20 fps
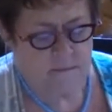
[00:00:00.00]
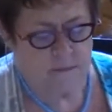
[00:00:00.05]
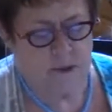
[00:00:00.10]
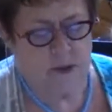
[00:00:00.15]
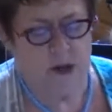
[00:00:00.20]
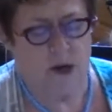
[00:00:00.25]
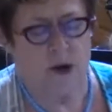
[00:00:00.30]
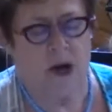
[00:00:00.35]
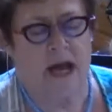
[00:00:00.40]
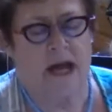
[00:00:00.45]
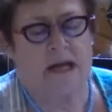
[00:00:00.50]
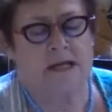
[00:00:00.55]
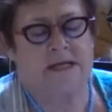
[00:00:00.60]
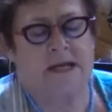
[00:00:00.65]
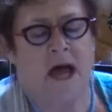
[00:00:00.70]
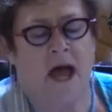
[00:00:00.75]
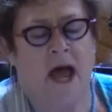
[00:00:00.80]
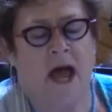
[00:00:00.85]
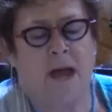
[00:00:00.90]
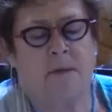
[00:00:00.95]
We are at a
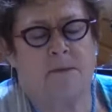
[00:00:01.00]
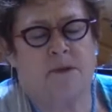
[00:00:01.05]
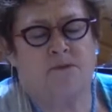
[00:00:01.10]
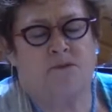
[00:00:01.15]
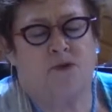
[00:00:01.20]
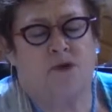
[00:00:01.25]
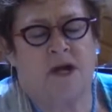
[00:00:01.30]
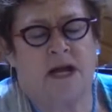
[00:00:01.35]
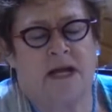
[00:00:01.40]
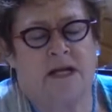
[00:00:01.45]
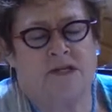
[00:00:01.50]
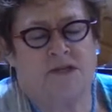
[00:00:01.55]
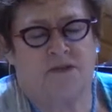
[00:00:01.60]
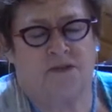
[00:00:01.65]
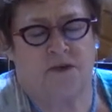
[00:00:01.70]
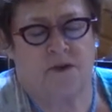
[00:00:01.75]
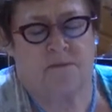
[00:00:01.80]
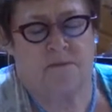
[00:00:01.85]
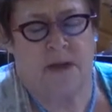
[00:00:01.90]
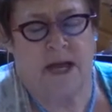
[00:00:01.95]
time of
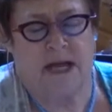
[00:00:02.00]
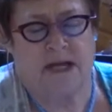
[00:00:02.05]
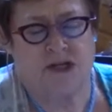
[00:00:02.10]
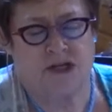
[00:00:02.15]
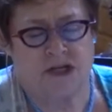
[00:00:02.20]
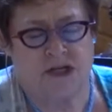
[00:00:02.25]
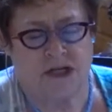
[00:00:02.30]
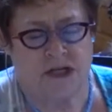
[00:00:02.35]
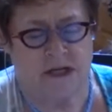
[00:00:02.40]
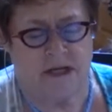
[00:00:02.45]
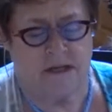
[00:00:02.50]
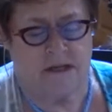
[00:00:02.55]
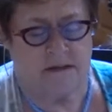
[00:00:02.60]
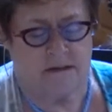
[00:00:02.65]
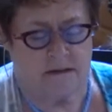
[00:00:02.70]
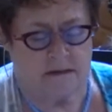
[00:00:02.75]
transformation.